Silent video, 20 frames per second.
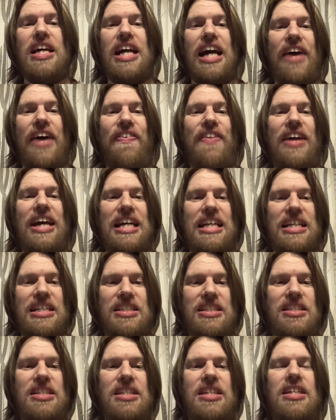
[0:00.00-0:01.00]
and that
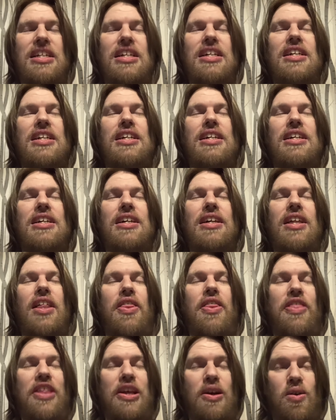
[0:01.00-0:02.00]
is
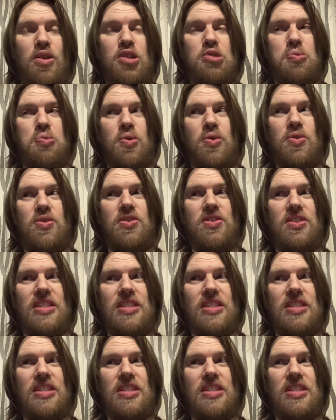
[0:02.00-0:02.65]
The Osbournes.